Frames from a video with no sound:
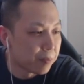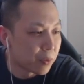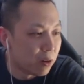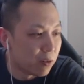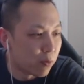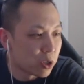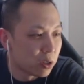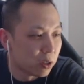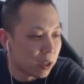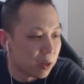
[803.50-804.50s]

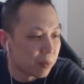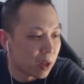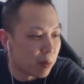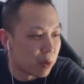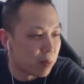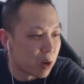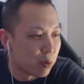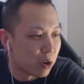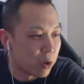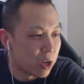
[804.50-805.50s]
unfortunately I'm going to be able
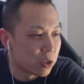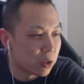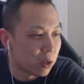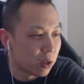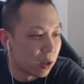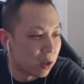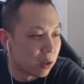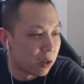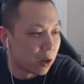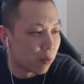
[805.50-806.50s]
to reach
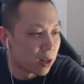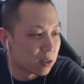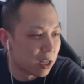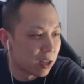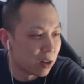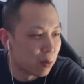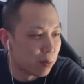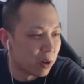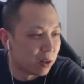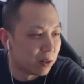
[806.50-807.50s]
a Rock Slide here,
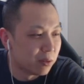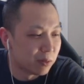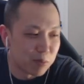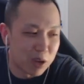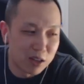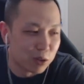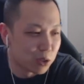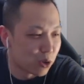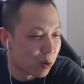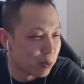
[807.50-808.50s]
but man, those
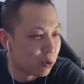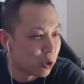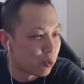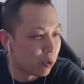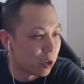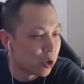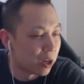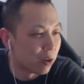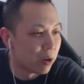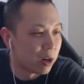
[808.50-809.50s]
charms are just really
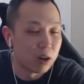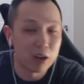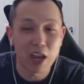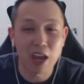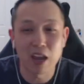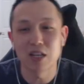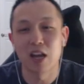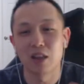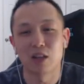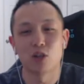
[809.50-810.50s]
chunking right now, and I
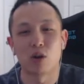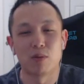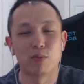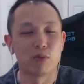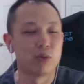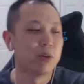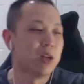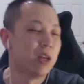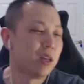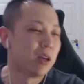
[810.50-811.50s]
let a charm through
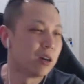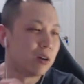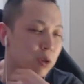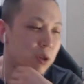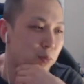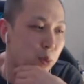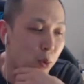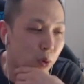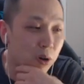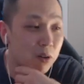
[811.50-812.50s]
with
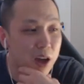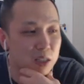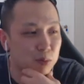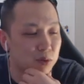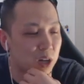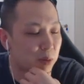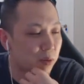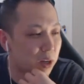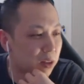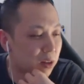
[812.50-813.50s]
poor fast move timing
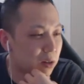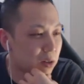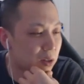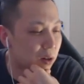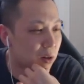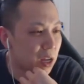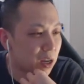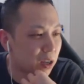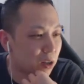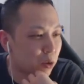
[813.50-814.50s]
right there. So
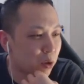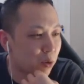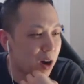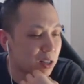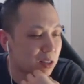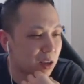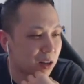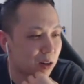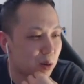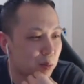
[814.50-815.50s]
gonna throw the Rock Slide
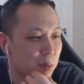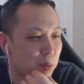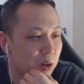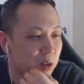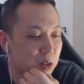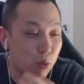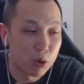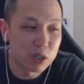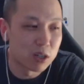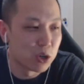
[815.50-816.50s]
here. My opponent is of
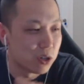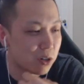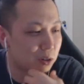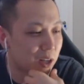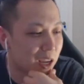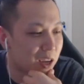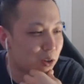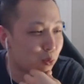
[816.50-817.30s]
course gonna shield, and